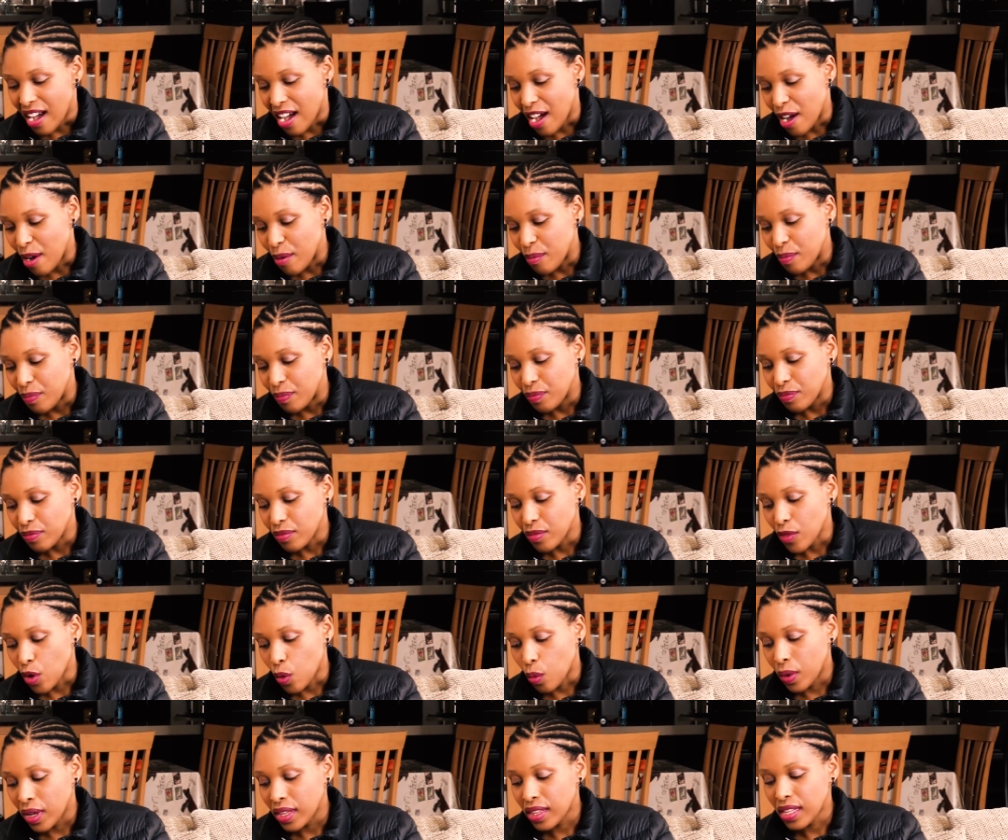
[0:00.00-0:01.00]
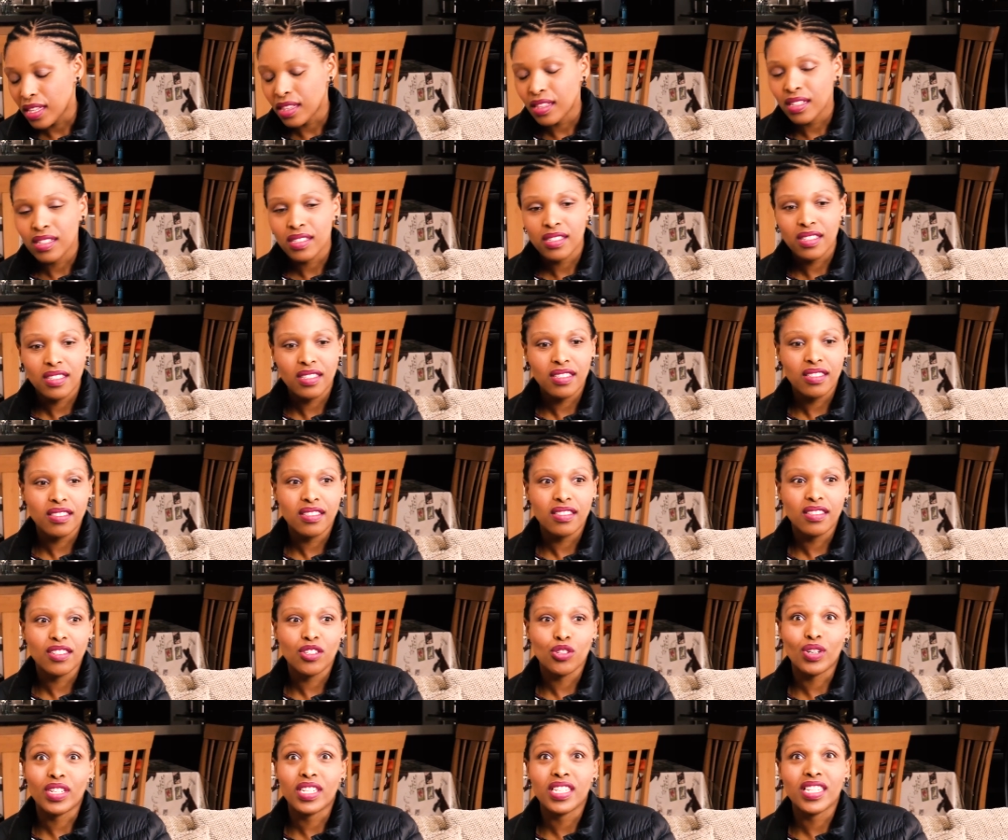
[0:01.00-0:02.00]
um, whether these
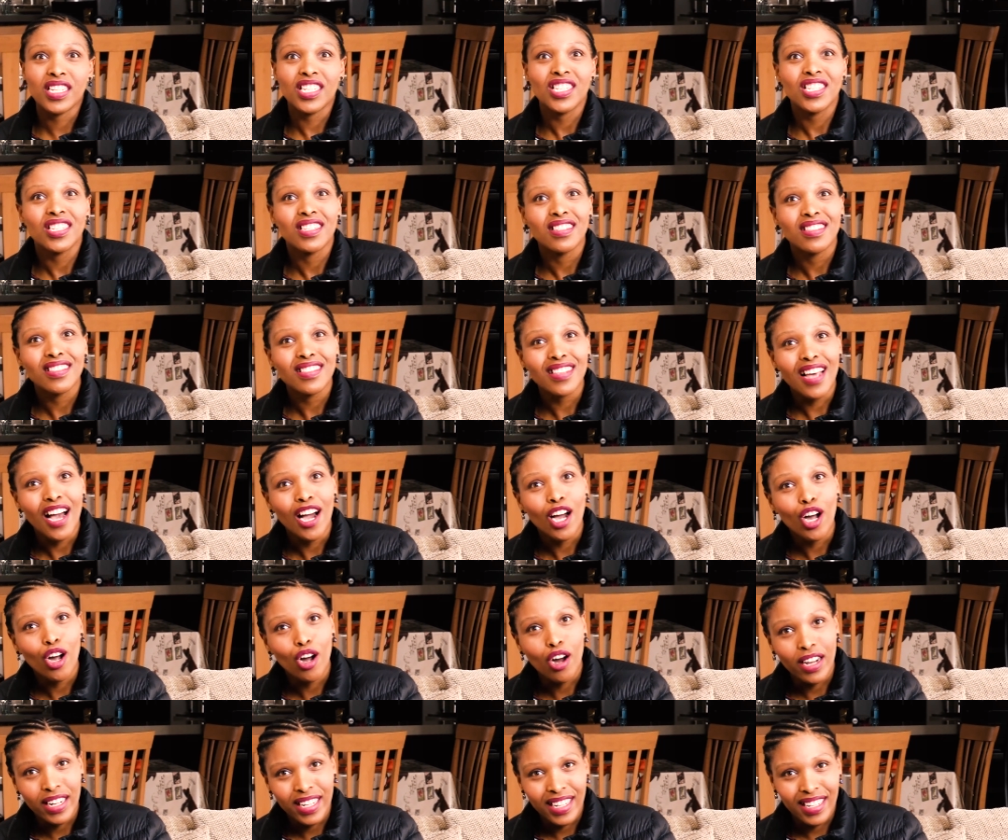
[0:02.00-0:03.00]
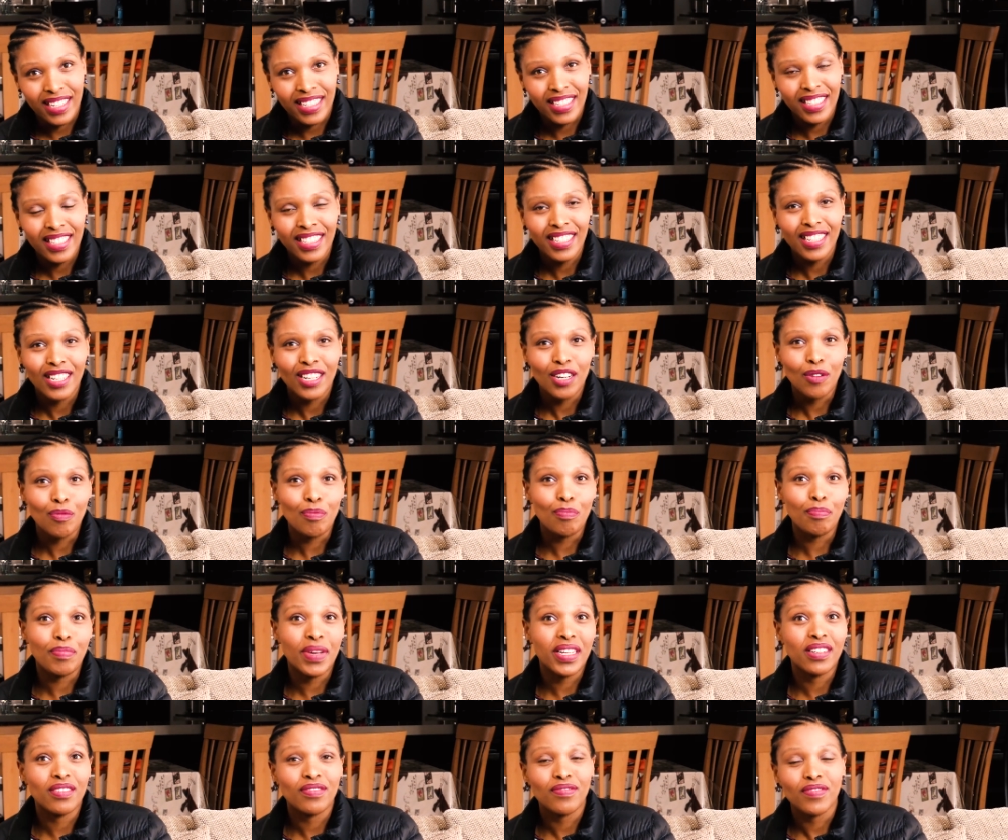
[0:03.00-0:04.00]
traditions are godly,
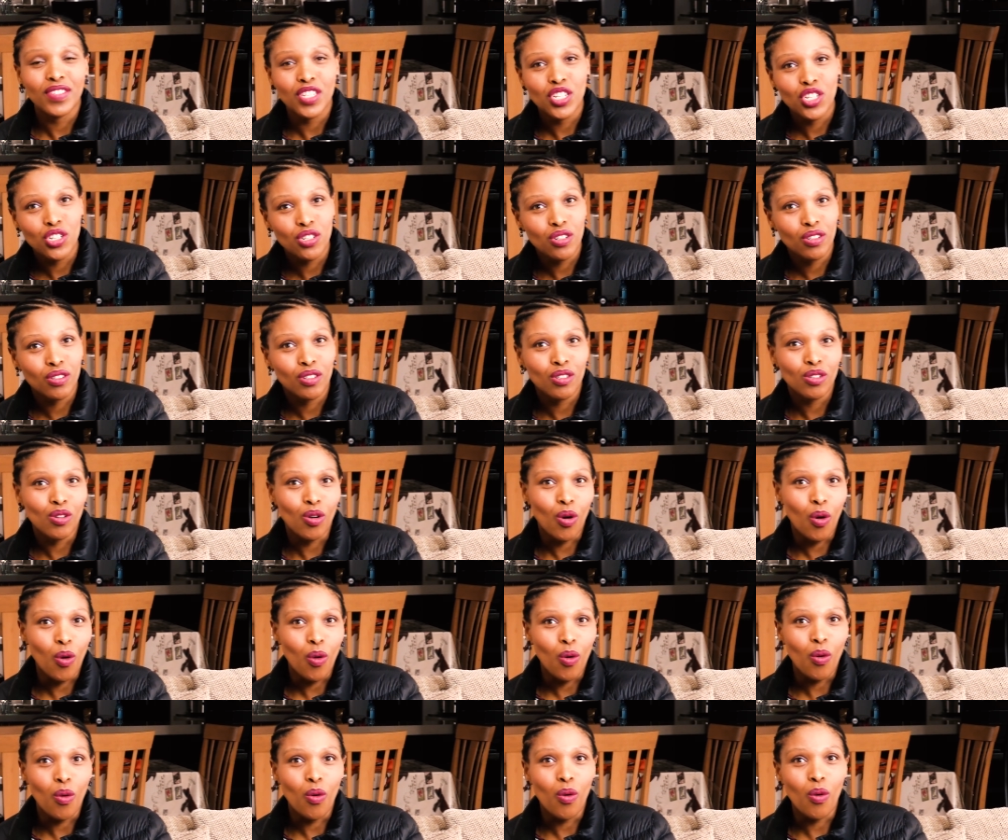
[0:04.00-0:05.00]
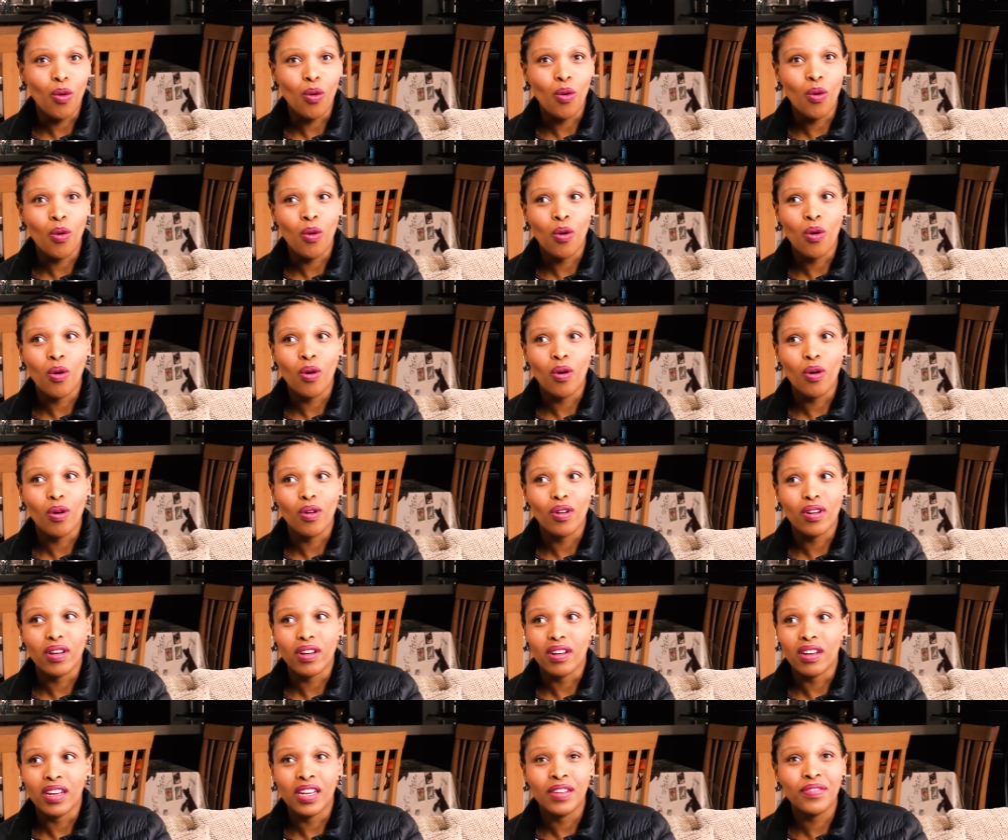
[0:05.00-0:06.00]
beneficial, or
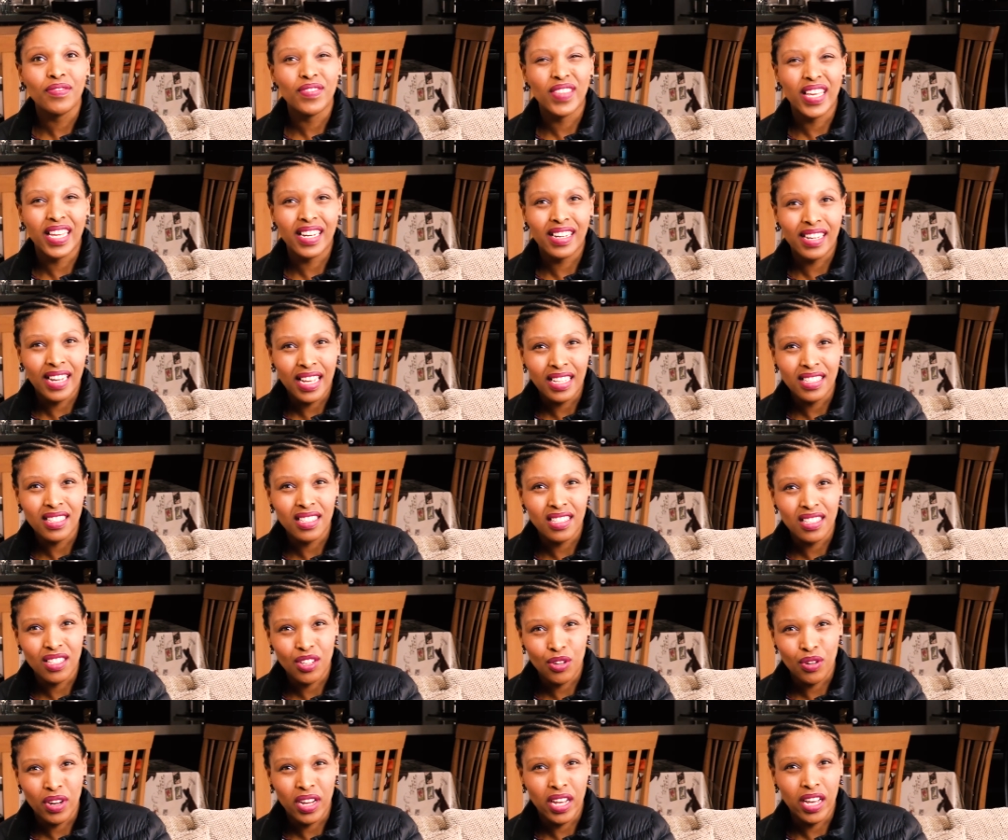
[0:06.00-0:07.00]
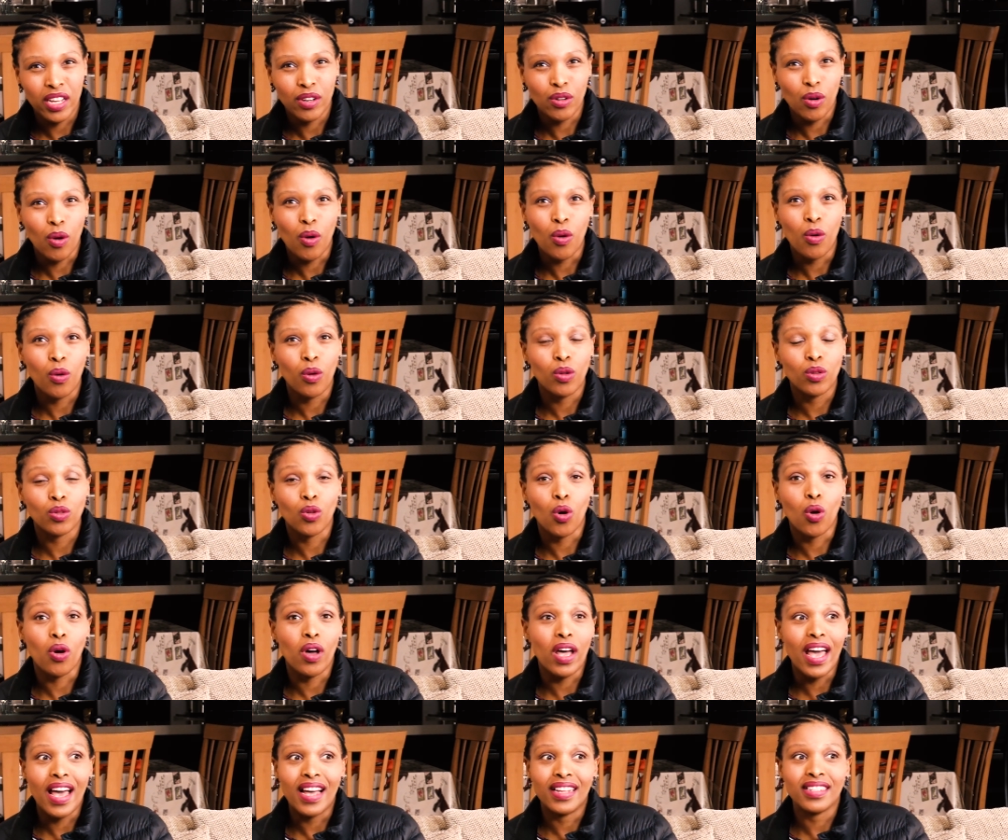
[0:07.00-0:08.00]
if they're necessary at all,
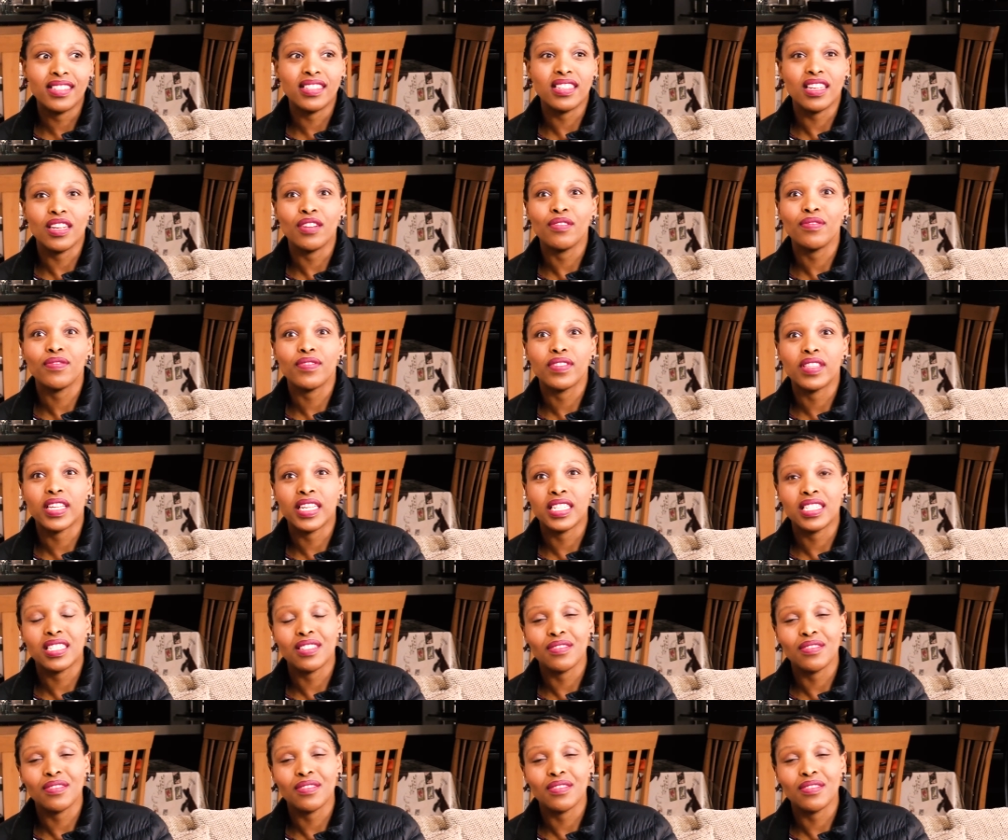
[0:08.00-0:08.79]
and if they